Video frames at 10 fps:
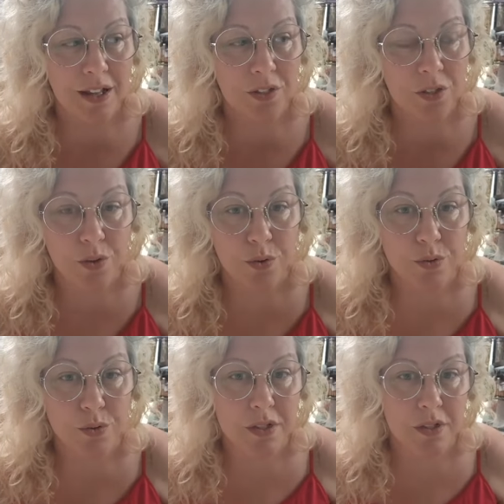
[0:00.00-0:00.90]

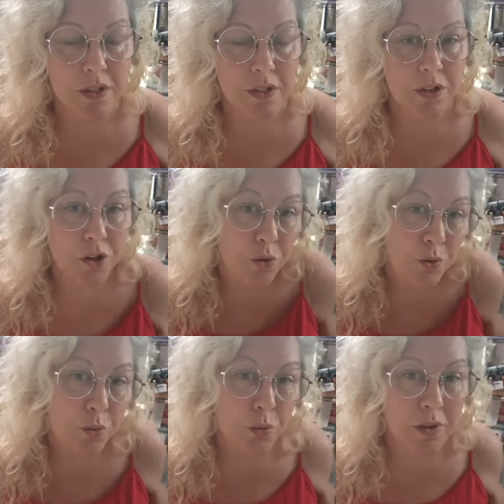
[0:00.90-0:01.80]
those
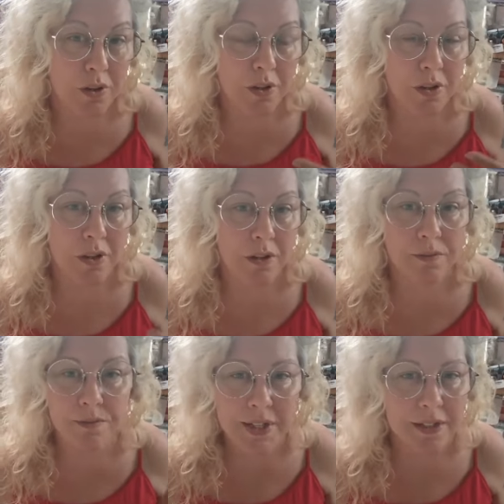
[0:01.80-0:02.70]
new
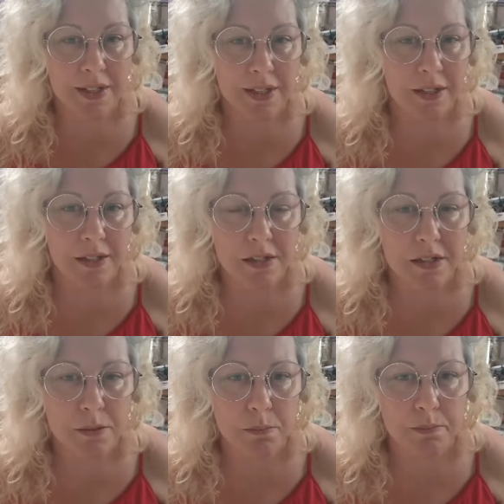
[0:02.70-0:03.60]

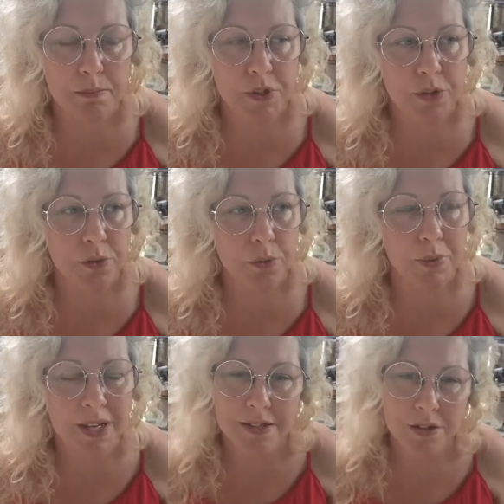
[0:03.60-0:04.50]
feelings,
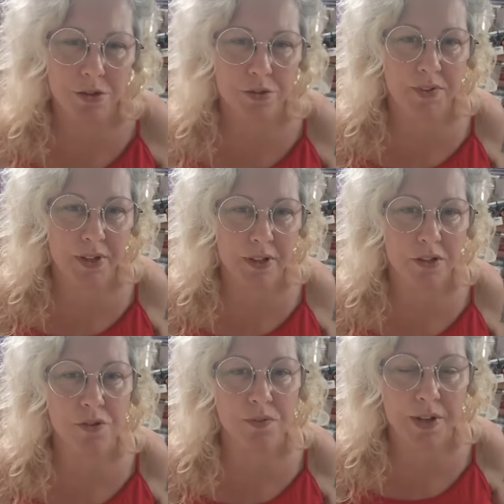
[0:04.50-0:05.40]
because those
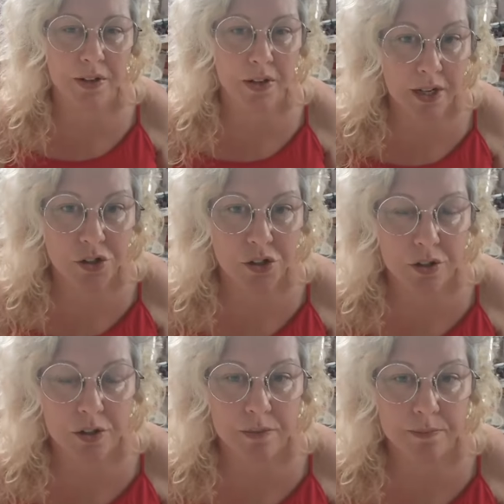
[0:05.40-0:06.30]
feelings are
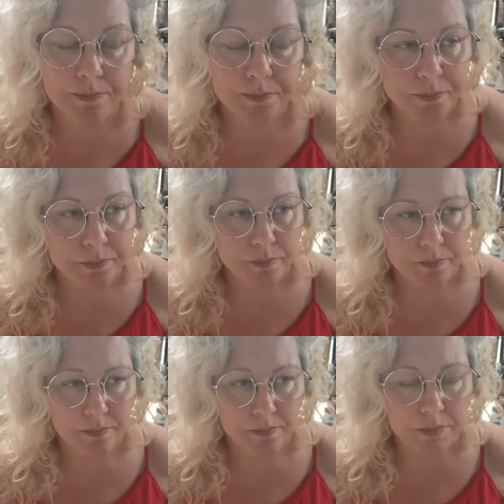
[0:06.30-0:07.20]
foundational
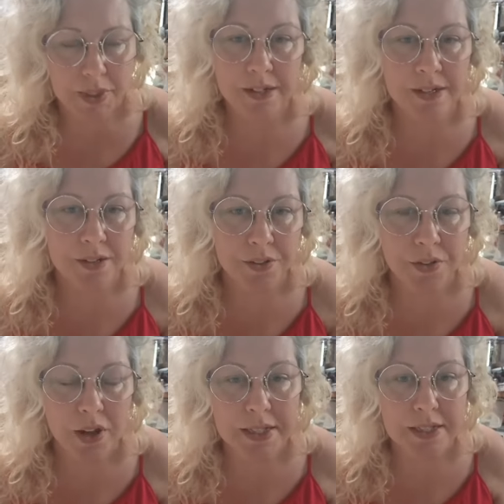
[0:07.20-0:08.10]
to the
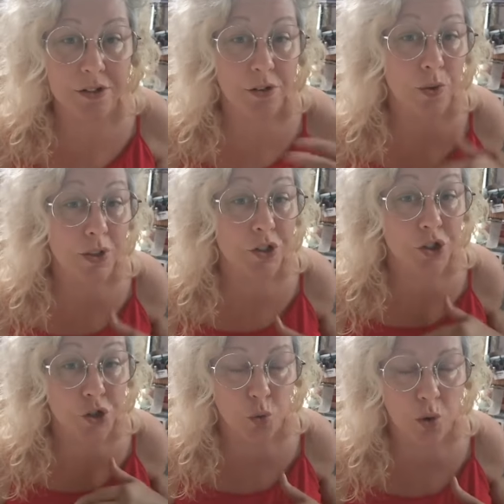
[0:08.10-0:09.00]
thoughts that are going to
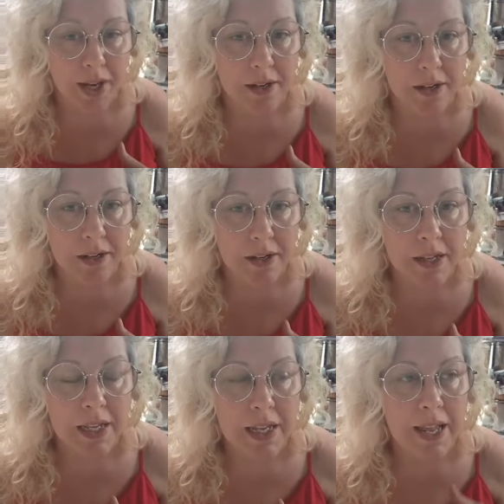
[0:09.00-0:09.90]
join
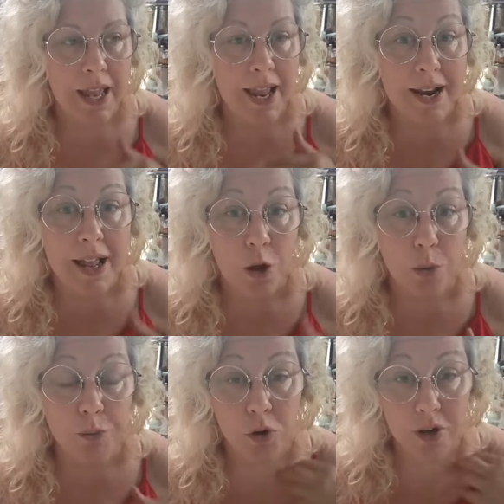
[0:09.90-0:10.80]
and
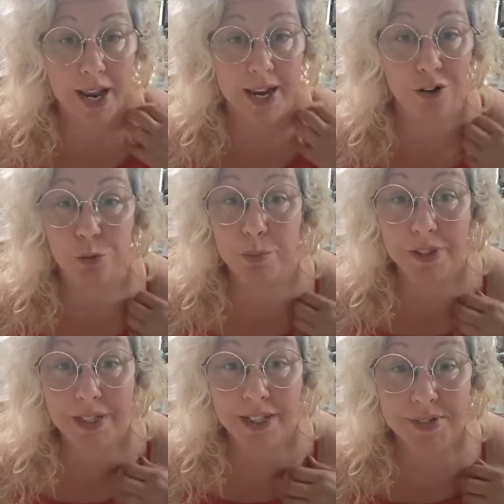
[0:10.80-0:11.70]
help create new
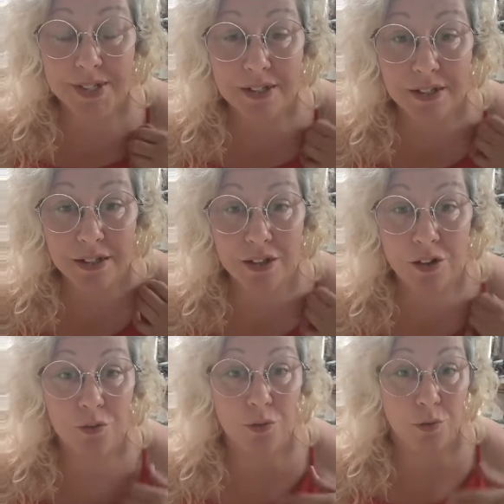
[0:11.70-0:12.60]
beliefs
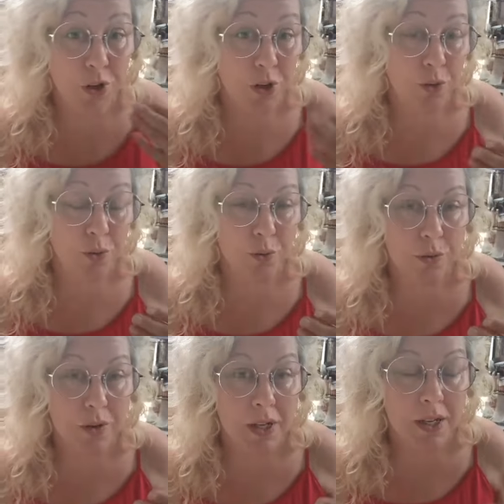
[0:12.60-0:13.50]
for you
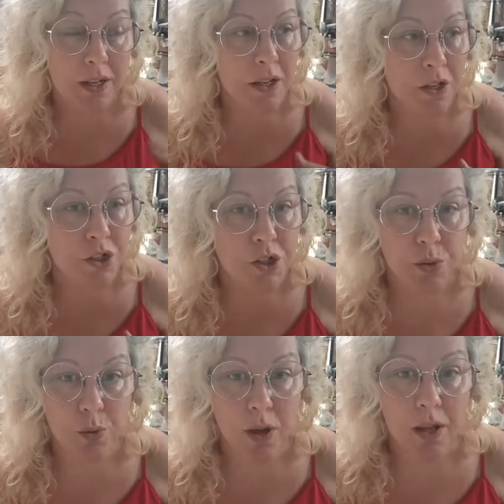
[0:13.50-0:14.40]
to